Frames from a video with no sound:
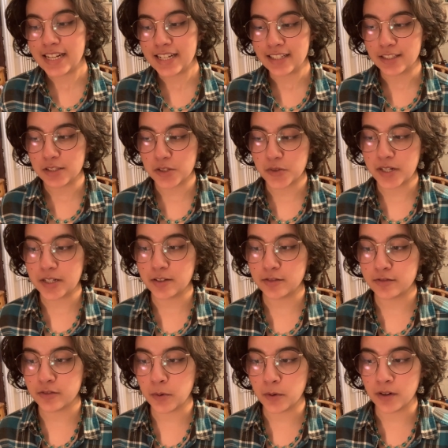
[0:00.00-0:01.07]
illustrator
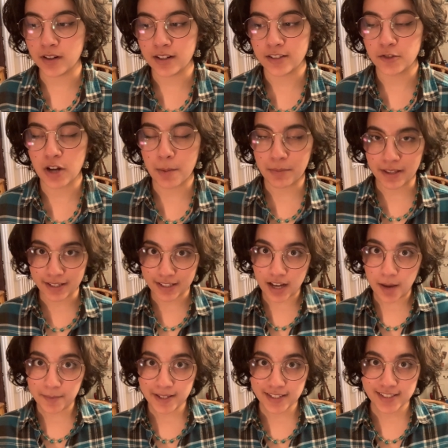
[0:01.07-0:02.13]
for Dropkick
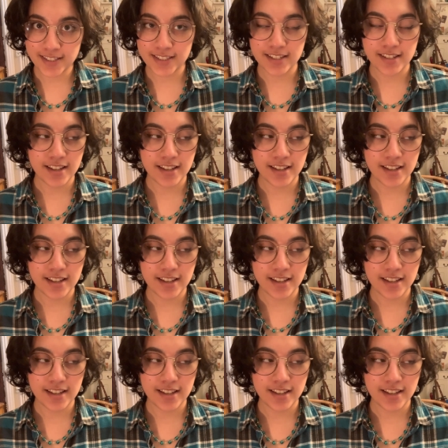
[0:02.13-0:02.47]
Comics,